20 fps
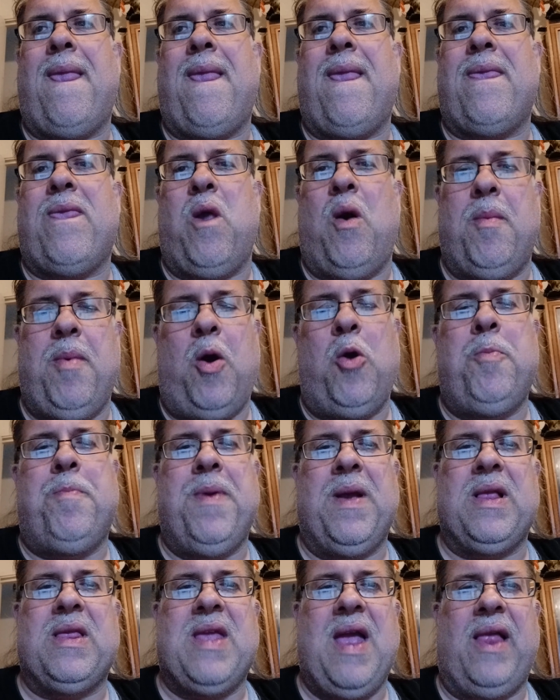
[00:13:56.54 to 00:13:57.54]
So I'm
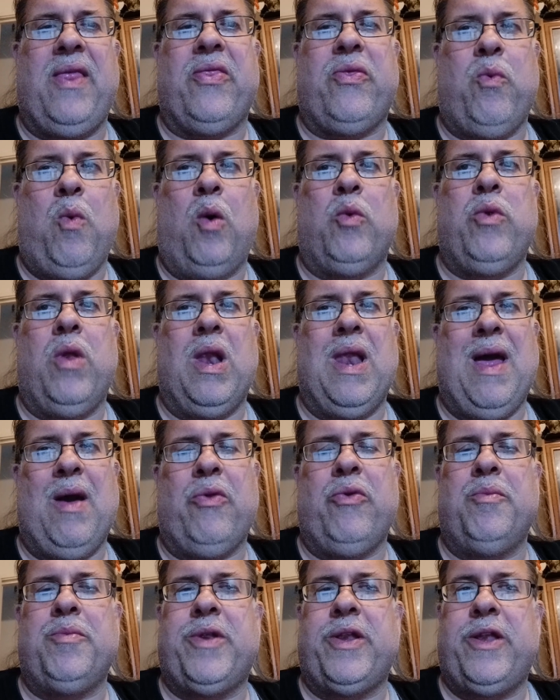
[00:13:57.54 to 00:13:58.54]
hoping 10th won't allow
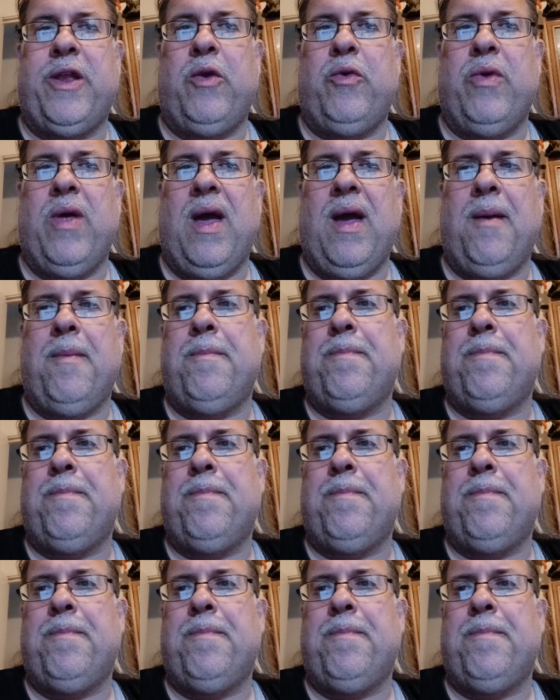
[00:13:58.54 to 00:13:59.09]
them to do that.